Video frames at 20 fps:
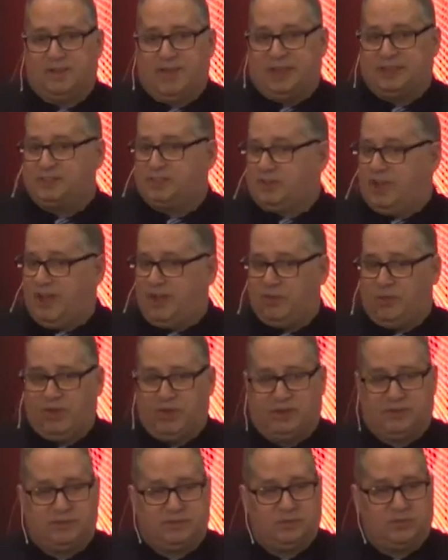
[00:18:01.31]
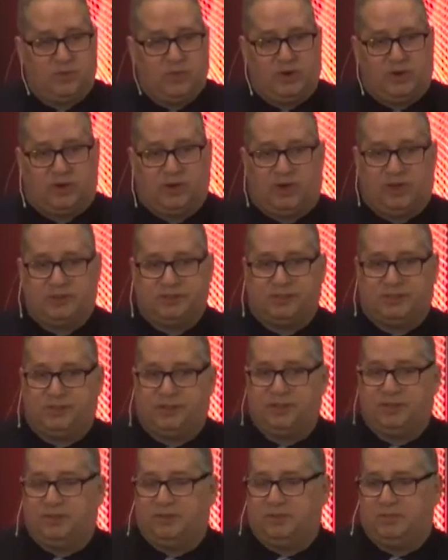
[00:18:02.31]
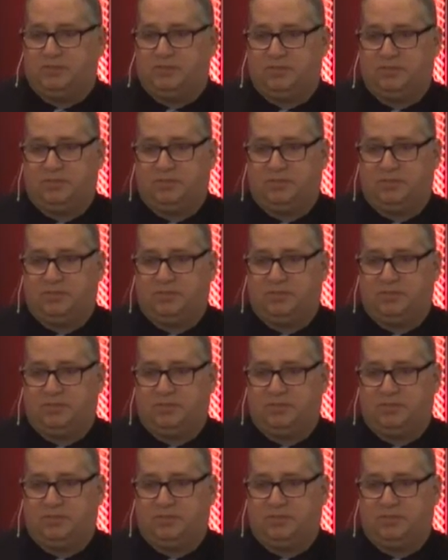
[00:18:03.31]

That's not what we're called to do.